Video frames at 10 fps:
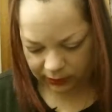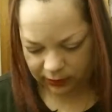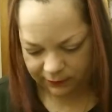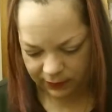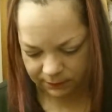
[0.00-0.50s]
I
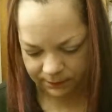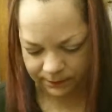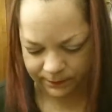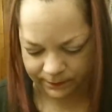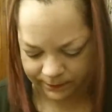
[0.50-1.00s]
love it.
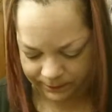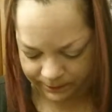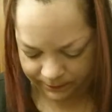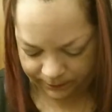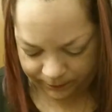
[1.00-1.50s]

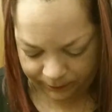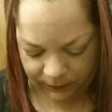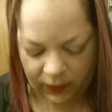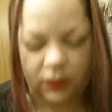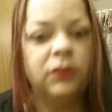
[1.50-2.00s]

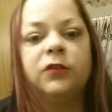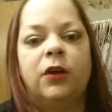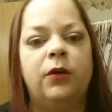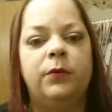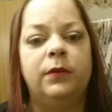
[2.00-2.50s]

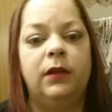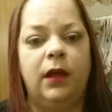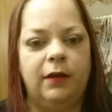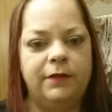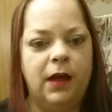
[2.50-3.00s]
So
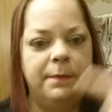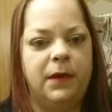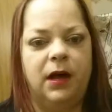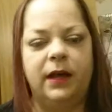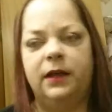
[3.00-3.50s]
I've got
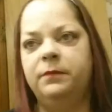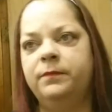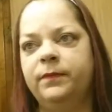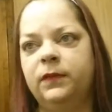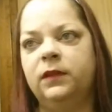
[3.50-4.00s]
my
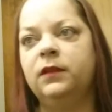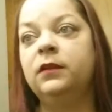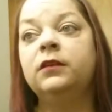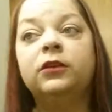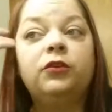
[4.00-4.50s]

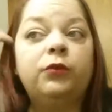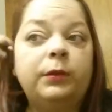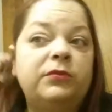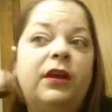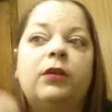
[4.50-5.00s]

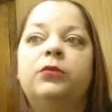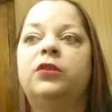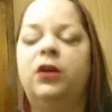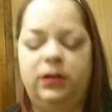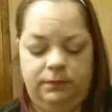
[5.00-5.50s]
cream
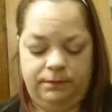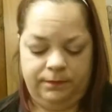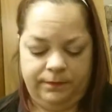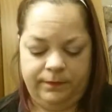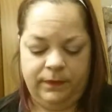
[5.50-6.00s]
shadows
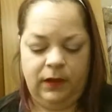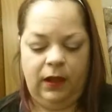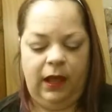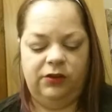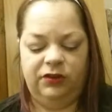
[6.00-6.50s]
on
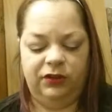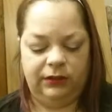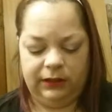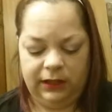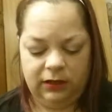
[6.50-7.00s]
and just a
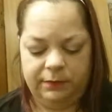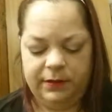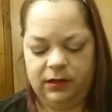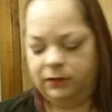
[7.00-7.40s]
little bit